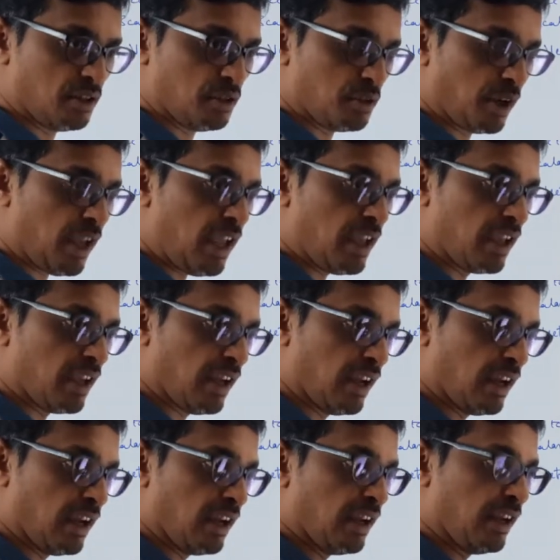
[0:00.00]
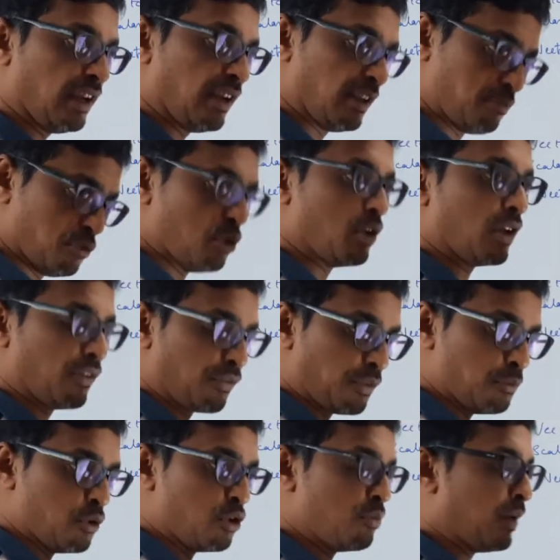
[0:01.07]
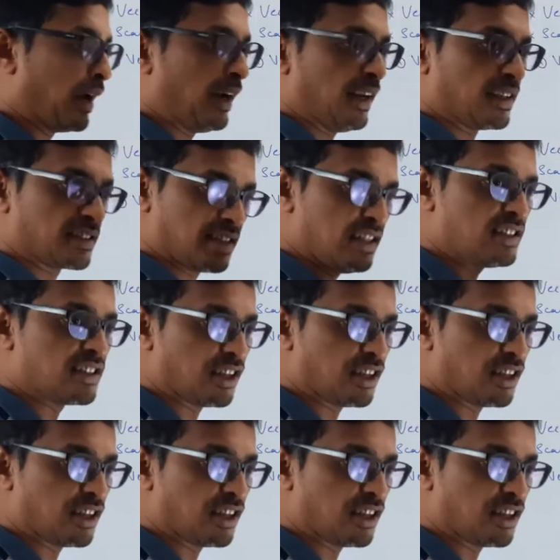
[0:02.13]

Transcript: Okay. If you moved by a distance,